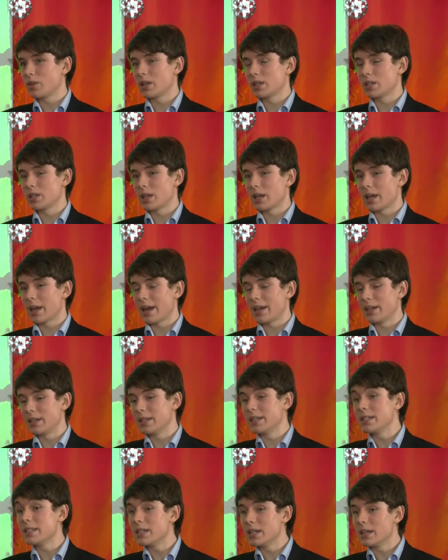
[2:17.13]
Uh, and
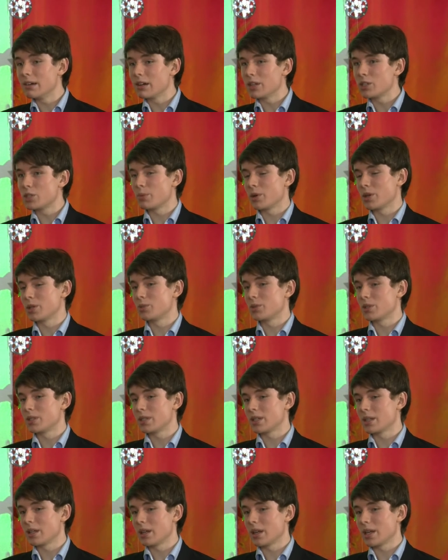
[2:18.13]
this year I suppose
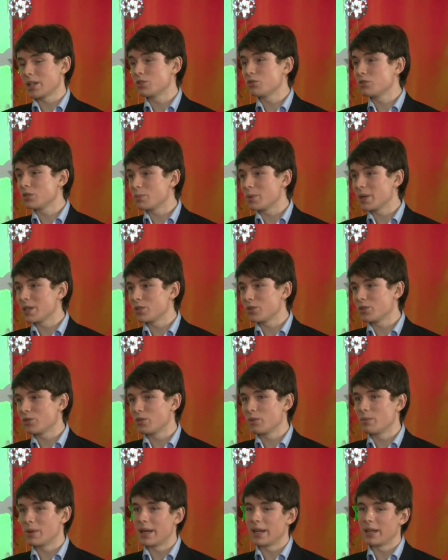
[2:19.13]
was extra special
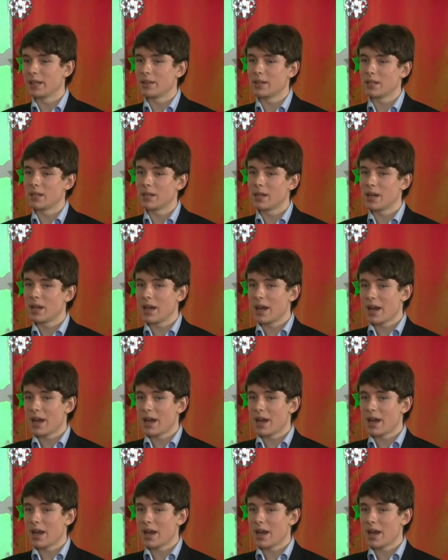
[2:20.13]
for me in the